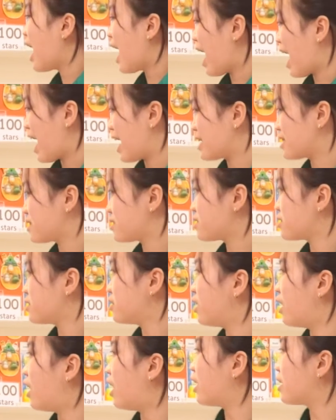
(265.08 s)
has
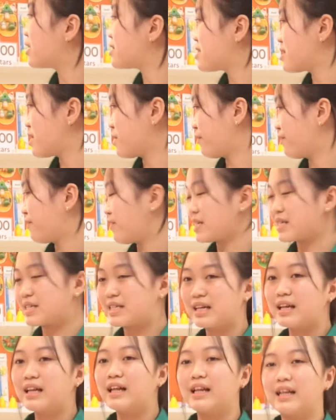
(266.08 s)
some
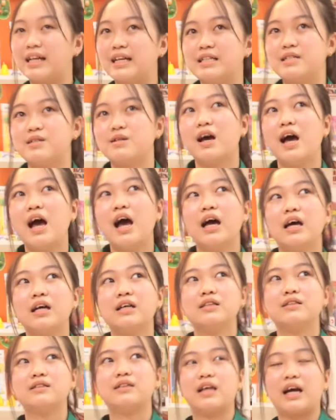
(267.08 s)
facilities
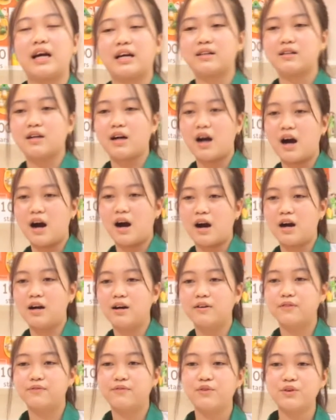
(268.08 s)
like
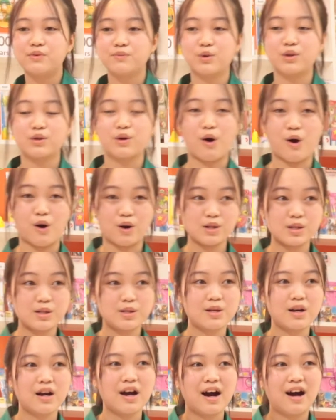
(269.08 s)
a football court,
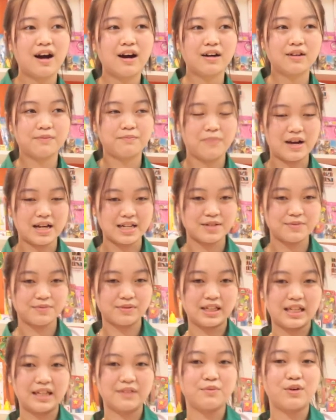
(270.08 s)
a
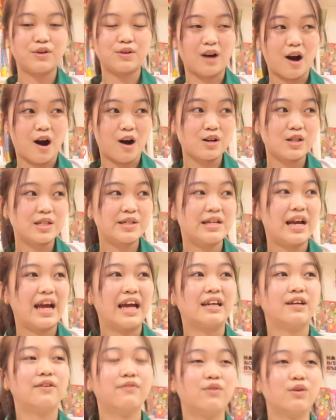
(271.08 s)
basketball court,
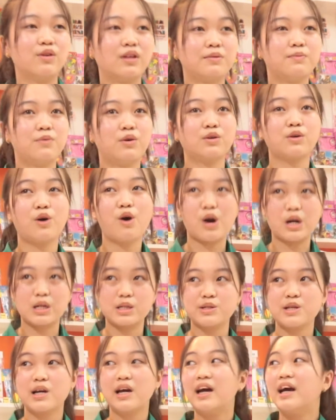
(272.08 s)
and a volleyball
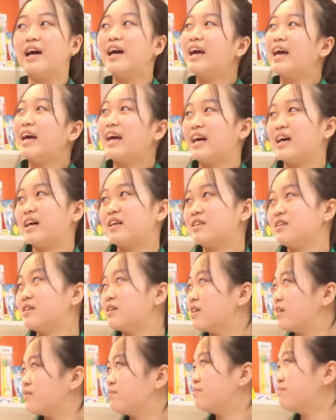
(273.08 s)
court, and
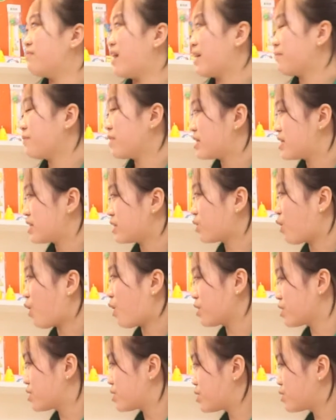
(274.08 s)
a badminton
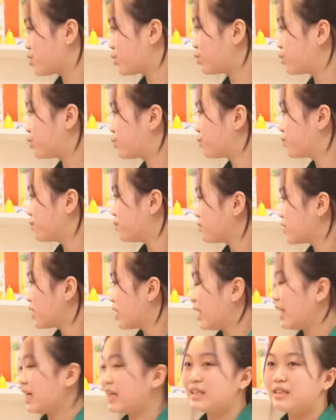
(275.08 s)
court too.
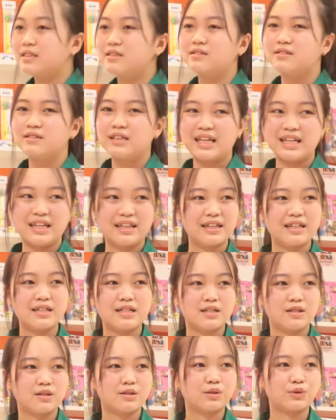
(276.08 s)
And it
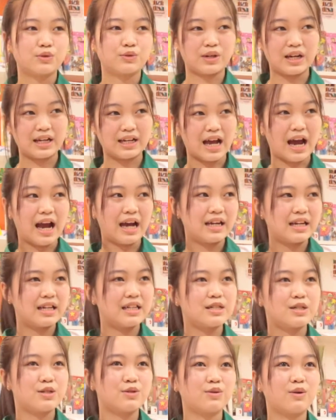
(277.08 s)
is a great
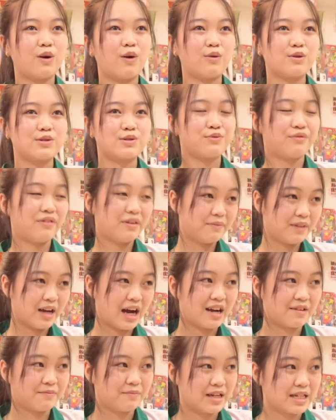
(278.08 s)
idea to go swimming
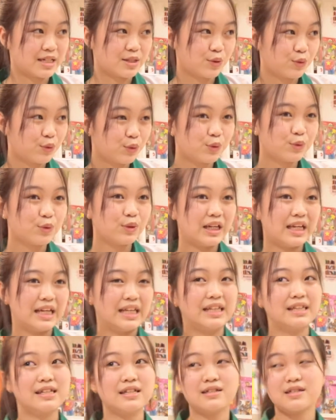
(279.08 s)
at my school
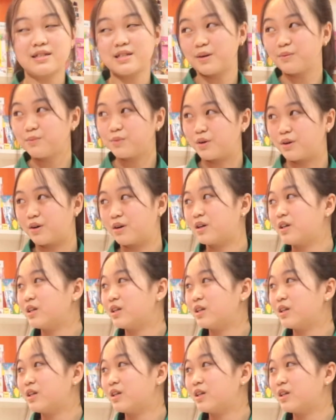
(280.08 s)
in the summer.